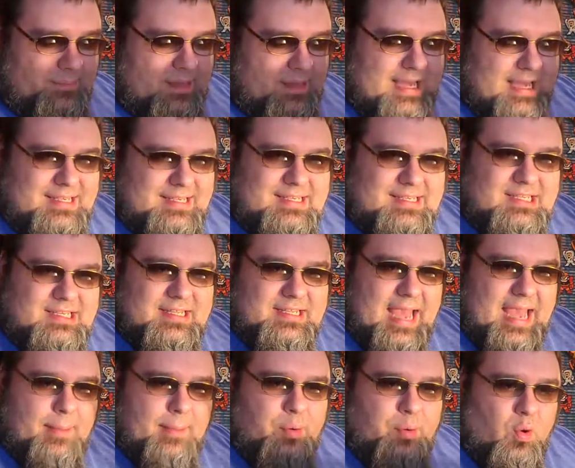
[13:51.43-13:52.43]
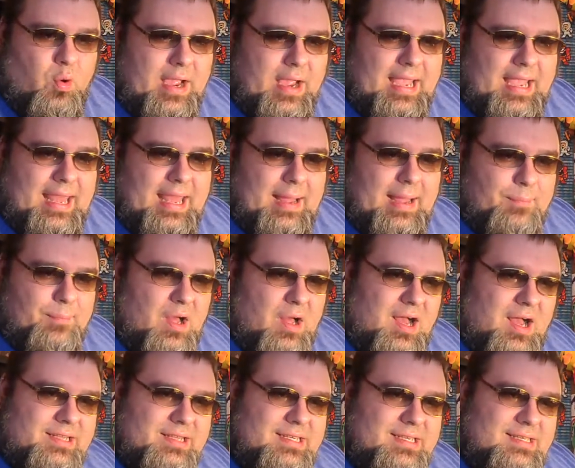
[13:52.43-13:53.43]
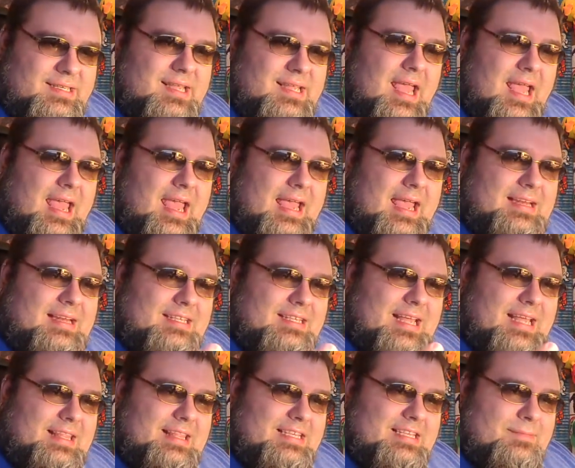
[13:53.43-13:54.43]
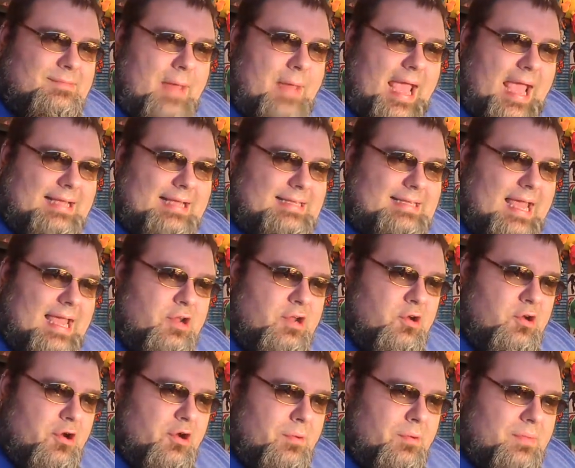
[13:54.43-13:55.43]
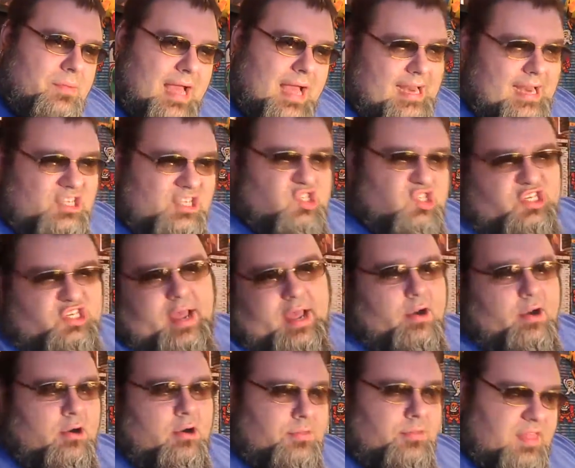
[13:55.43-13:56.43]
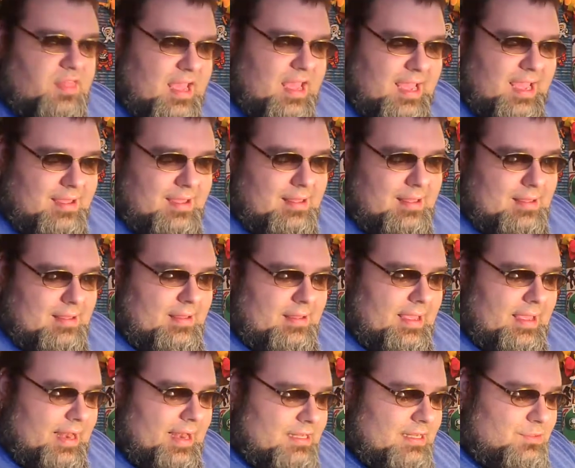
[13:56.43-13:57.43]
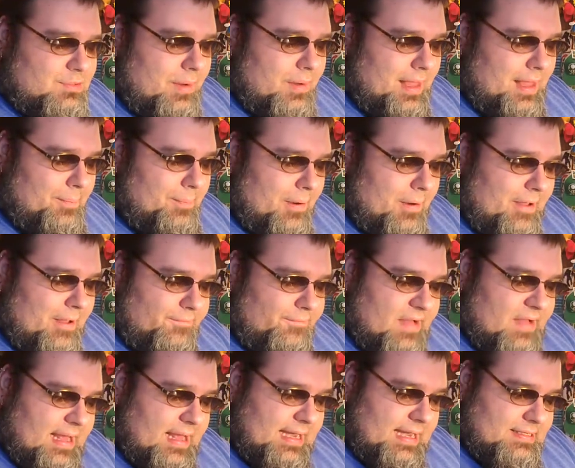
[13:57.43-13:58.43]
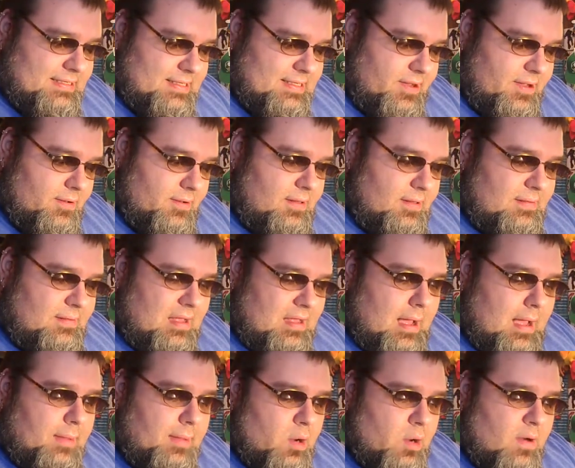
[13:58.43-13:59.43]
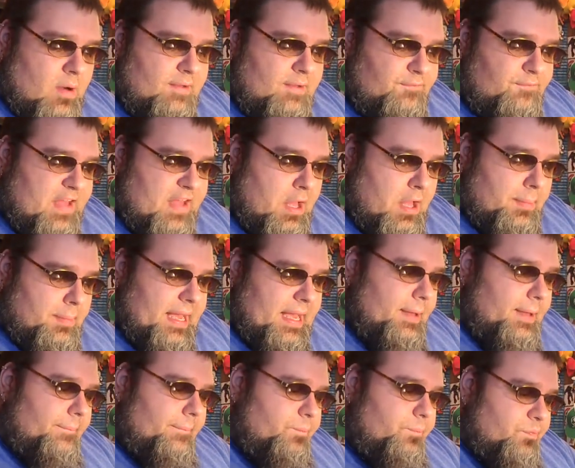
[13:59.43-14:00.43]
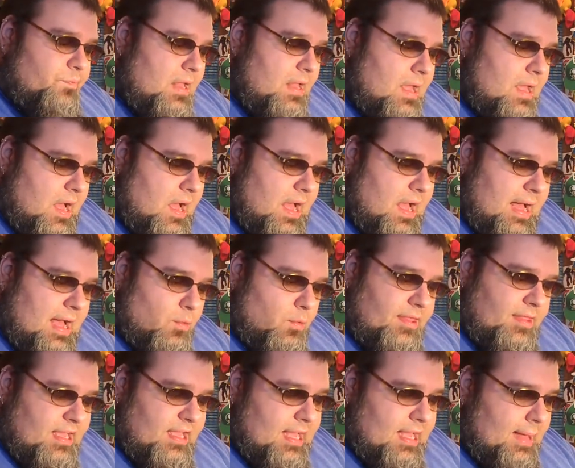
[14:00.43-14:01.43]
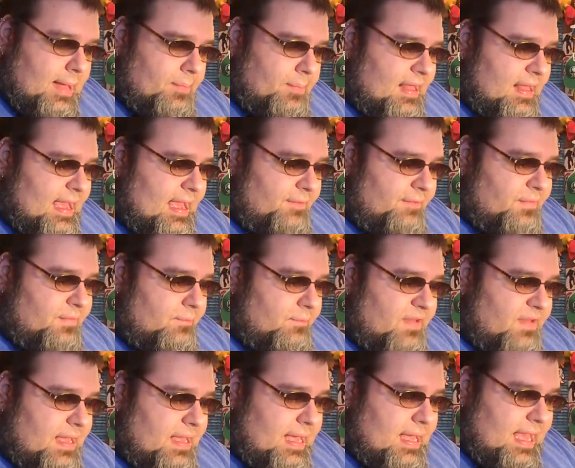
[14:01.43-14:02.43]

gets to that point and it pauses, it does like this max headroom kind of stutter thing, and it's really pretty funny. So I'm going to refilm it with a couple of FMV